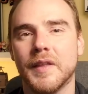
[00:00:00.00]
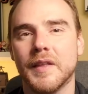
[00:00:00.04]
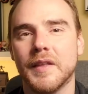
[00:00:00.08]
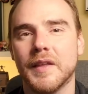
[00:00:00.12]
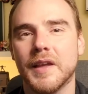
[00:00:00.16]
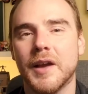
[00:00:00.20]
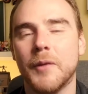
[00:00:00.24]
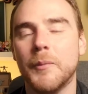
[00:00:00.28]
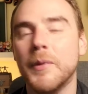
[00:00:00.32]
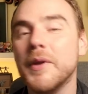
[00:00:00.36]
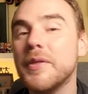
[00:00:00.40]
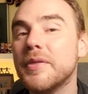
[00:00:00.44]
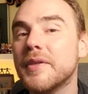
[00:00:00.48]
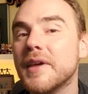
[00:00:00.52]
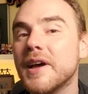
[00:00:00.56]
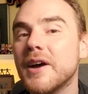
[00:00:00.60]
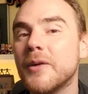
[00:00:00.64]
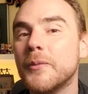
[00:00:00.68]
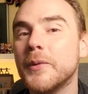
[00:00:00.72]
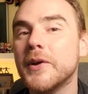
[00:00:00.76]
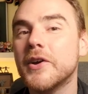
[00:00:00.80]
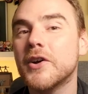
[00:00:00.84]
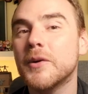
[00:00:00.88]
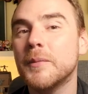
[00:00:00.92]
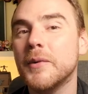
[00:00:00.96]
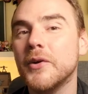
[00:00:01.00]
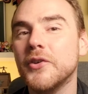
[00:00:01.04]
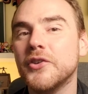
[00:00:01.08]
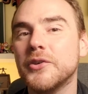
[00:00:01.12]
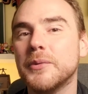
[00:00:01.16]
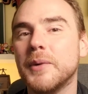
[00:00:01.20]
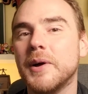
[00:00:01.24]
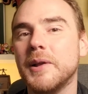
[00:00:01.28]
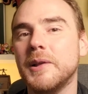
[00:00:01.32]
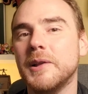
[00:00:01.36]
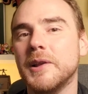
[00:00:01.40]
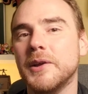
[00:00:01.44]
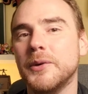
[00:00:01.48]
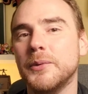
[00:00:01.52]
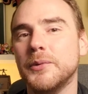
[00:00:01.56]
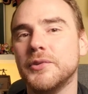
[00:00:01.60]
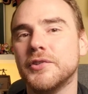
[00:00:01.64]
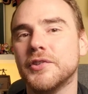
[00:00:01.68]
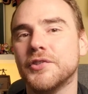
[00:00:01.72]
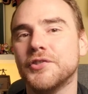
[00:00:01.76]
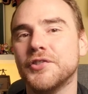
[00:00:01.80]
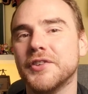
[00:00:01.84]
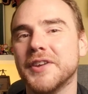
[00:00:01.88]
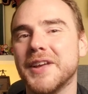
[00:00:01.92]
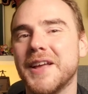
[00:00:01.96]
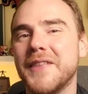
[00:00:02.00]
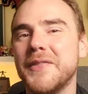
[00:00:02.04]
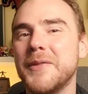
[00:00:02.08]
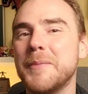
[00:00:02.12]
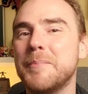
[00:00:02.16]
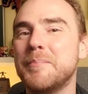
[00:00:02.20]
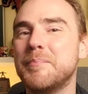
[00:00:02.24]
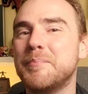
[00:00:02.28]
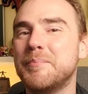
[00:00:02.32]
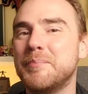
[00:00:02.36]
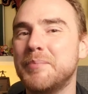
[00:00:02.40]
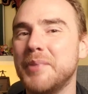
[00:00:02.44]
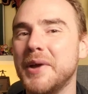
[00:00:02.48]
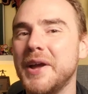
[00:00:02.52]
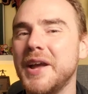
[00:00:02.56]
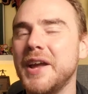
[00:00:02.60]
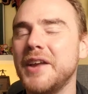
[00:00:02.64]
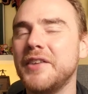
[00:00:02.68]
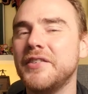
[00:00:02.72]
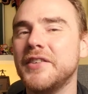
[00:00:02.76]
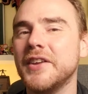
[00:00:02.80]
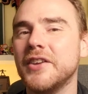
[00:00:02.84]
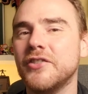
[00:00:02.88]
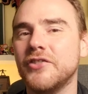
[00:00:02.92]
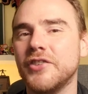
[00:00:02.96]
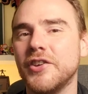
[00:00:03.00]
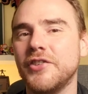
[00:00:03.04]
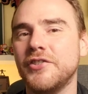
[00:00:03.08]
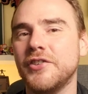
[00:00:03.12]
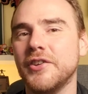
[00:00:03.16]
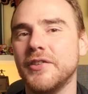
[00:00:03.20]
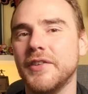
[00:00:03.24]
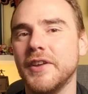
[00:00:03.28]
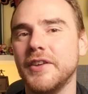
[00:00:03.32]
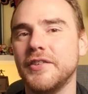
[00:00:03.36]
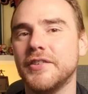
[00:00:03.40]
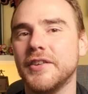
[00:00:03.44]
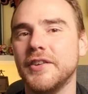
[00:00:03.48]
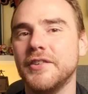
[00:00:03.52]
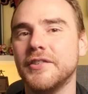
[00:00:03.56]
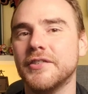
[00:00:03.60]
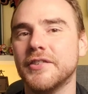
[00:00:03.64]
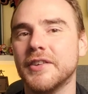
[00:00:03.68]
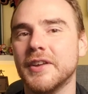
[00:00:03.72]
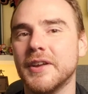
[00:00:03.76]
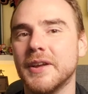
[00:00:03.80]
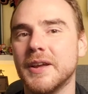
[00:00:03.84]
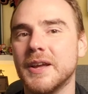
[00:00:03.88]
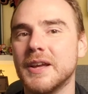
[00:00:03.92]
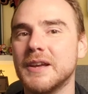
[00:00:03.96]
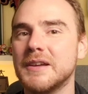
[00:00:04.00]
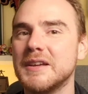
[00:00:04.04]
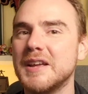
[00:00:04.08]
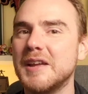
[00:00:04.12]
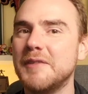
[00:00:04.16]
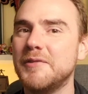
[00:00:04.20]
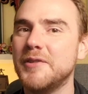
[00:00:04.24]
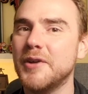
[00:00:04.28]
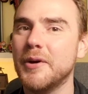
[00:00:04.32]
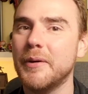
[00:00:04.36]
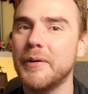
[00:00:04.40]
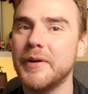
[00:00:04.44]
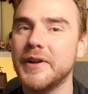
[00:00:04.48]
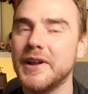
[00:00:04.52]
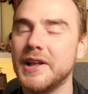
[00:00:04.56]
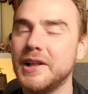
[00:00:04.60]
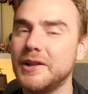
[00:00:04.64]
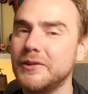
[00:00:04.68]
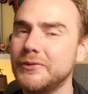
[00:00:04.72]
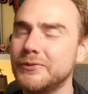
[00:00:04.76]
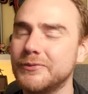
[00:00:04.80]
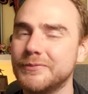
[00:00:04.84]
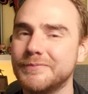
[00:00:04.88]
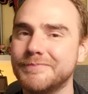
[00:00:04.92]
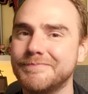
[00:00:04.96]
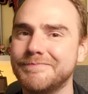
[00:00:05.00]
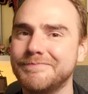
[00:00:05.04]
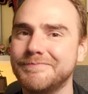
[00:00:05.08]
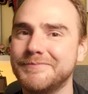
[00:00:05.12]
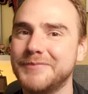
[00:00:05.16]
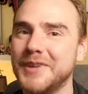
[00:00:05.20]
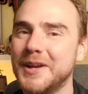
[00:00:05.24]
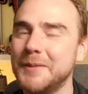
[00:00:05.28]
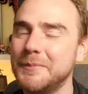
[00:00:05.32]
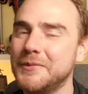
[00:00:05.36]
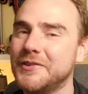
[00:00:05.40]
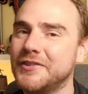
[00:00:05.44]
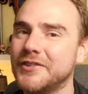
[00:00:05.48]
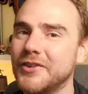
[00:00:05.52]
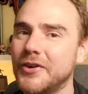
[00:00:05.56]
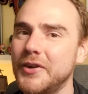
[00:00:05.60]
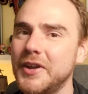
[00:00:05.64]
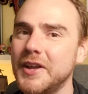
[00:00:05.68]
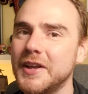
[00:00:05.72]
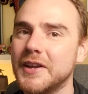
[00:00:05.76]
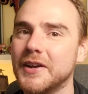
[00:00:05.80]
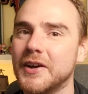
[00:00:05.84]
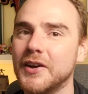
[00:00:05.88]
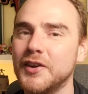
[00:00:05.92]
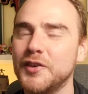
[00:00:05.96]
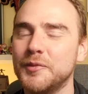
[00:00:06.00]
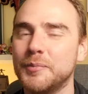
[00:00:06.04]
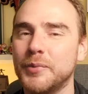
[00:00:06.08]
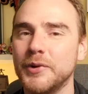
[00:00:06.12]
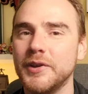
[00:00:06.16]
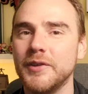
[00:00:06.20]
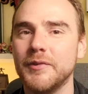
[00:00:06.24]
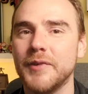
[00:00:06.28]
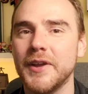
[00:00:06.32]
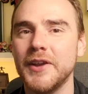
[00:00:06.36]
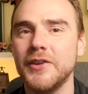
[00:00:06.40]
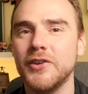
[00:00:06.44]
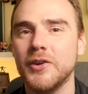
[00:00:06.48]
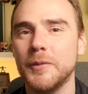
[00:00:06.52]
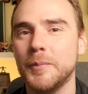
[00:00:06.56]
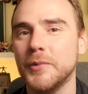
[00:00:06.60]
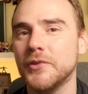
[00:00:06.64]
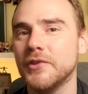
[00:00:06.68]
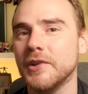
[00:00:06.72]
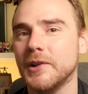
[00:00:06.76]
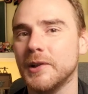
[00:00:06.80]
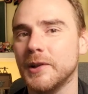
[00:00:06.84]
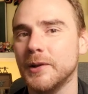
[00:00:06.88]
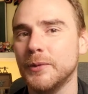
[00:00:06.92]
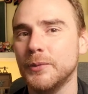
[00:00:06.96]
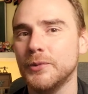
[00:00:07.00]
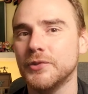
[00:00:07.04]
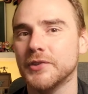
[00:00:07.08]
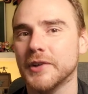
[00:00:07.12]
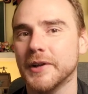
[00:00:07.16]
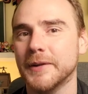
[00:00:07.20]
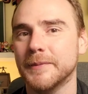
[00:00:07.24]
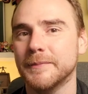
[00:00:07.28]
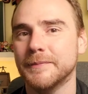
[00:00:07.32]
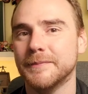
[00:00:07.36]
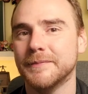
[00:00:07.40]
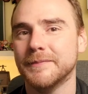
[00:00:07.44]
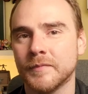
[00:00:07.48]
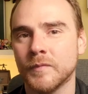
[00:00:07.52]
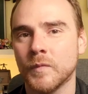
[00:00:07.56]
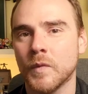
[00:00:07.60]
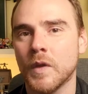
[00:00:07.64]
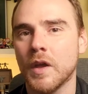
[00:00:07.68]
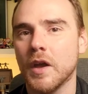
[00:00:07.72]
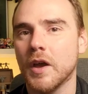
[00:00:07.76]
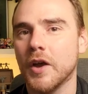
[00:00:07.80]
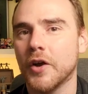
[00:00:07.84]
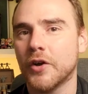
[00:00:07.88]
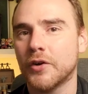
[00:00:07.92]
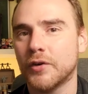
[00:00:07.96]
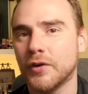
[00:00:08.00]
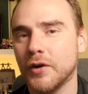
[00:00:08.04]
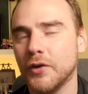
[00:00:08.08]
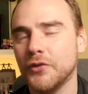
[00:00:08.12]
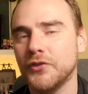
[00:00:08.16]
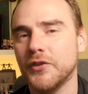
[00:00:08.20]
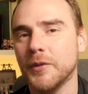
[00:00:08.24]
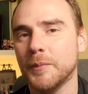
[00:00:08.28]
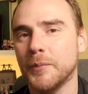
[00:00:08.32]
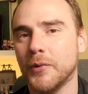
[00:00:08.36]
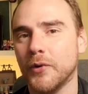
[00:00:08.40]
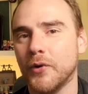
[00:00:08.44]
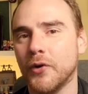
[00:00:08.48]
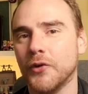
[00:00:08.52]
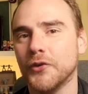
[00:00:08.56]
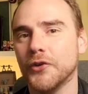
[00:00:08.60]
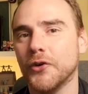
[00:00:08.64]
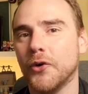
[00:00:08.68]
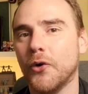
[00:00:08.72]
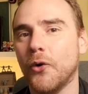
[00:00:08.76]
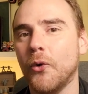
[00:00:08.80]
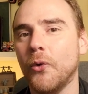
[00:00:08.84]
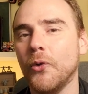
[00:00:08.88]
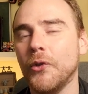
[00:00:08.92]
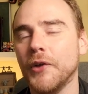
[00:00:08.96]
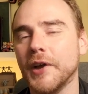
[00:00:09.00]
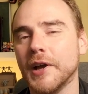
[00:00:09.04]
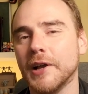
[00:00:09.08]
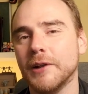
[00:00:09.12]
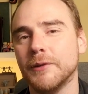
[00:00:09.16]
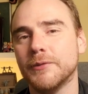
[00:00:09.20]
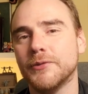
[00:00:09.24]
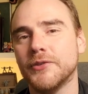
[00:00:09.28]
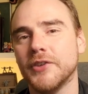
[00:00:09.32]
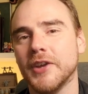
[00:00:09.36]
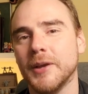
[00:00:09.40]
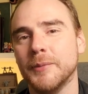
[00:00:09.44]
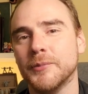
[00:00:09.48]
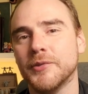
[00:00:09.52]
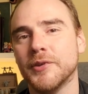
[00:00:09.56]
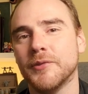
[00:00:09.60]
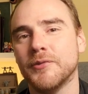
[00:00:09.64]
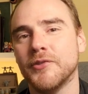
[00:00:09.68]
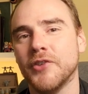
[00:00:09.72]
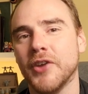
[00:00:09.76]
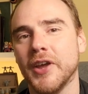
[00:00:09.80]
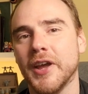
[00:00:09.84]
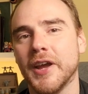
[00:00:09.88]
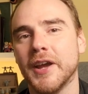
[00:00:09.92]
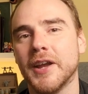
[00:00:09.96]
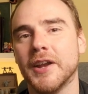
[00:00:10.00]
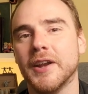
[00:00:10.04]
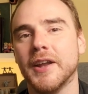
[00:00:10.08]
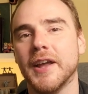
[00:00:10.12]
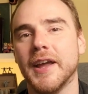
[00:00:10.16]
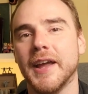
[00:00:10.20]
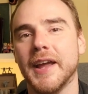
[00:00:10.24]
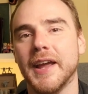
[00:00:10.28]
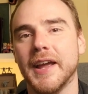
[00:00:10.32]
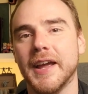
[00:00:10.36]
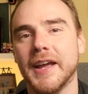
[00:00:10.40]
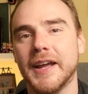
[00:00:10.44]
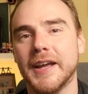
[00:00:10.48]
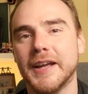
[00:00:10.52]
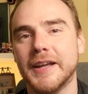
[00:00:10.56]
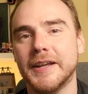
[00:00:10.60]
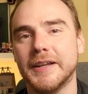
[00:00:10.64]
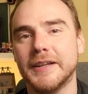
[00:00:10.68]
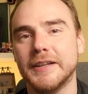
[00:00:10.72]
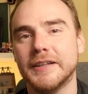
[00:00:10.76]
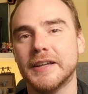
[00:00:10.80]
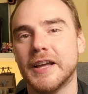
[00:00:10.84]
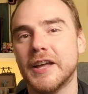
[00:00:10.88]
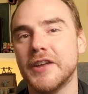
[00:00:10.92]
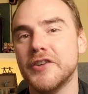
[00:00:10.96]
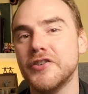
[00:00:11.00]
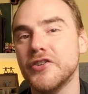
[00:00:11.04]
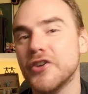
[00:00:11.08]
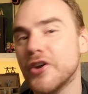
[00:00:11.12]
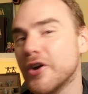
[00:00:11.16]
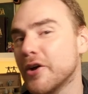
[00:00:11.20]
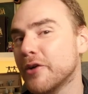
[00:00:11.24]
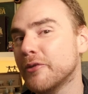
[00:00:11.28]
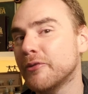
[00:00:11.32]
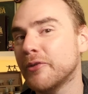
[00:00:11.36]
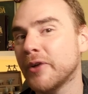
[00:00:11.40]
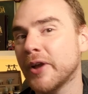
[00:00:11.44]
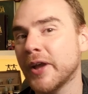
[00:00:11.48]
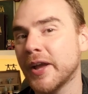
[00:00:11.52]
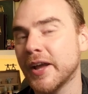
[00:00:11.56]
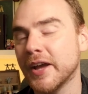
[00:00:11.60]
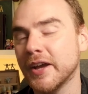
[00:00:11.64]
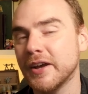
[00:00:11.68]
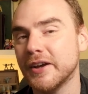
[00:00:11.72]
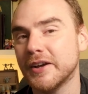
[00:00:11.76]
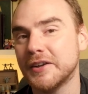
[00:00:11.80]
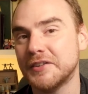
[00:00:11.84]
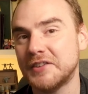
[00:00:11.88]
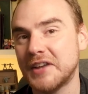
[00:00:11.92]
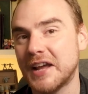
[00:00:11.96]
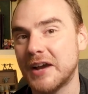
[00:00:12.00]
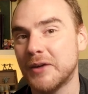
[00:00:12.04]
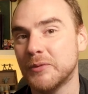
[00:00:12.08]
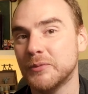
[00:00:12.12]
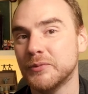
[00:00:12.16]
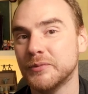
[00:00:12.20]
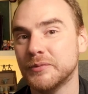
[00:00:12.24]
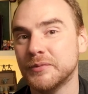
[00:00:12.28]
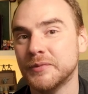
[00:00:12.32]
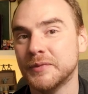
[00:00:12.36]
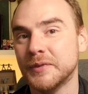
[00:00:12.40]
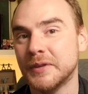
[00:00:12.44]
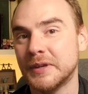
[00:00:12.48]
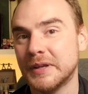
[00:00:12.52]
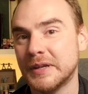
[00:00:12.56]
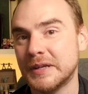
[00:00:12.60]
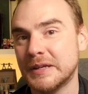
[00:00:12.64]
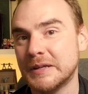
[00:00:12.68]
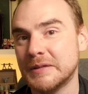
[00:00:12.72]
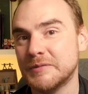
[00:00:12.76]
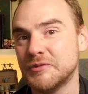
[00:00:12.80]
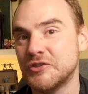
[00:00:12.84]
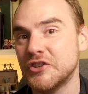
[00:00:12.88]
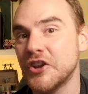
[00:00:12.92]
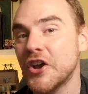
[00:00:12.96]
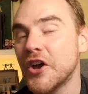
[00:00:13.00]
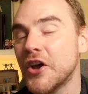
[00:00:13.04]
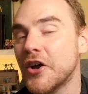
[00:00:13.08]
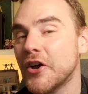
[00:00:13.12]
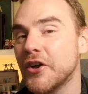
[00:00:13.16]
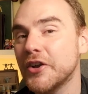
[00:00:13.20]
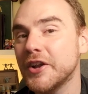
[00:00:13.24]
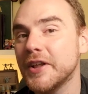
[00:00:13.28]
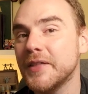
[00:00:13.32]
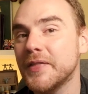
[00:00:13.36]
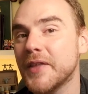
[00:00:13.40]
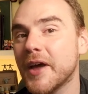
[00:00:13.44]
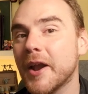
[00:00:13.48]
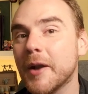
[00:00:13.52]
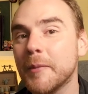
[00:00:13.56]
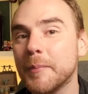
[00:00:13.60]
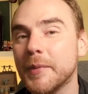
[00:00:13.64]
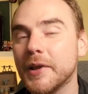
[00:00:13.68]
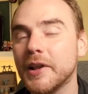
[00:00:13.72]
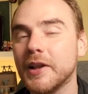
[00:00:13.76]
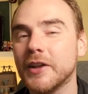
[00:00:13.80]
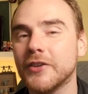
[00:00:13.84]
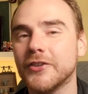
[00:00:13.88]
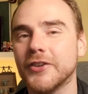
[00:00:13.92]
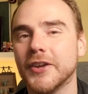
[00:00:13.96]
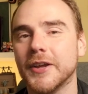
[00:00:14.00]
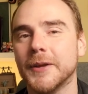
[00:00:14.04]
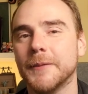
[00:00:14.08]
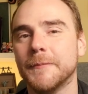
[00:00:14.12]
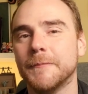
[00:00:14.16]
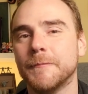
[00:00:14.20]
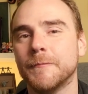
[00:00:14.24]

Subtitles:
And with that, we come on to our losers, and the basic gist of this is, if you're an elf, I'm sorry guys, but you've ended up as a loser. Across the board, all the elf teams have taken a nerf here, a down turn in their ability.